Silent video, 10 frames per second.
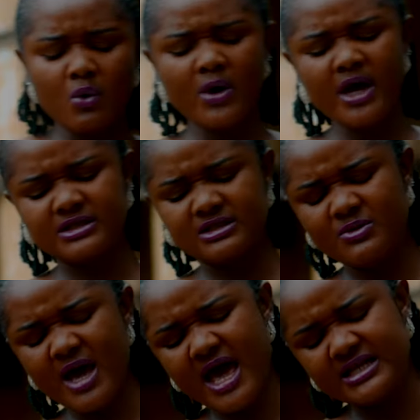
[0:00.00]

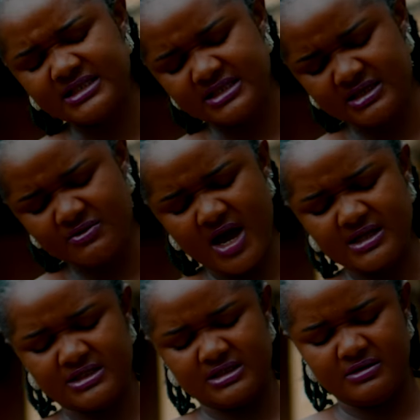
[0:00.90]

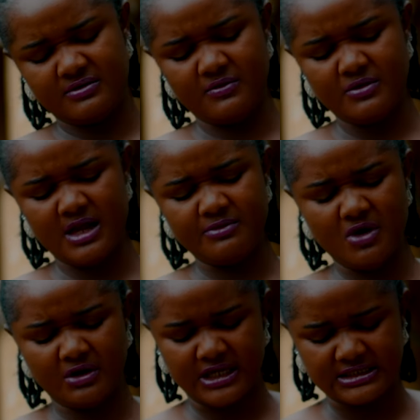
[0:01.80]
Wait. Let me
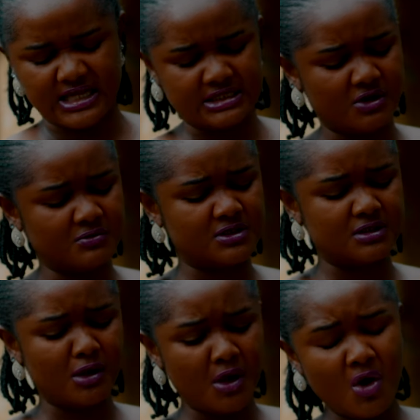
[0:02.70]
understand
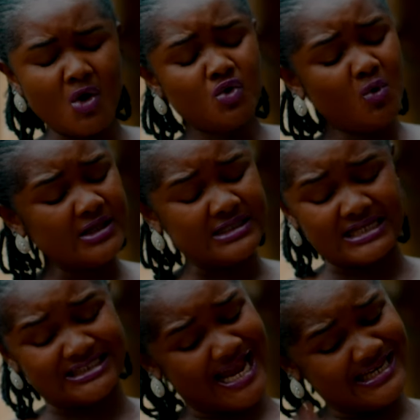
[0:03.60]
something. You want
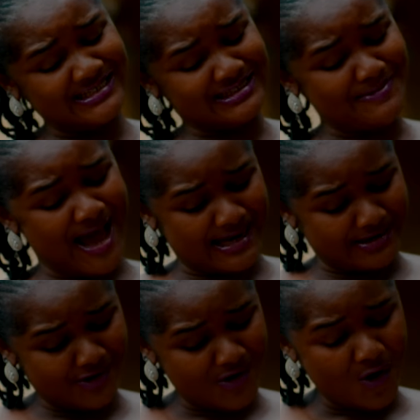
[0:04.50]
a Chinese man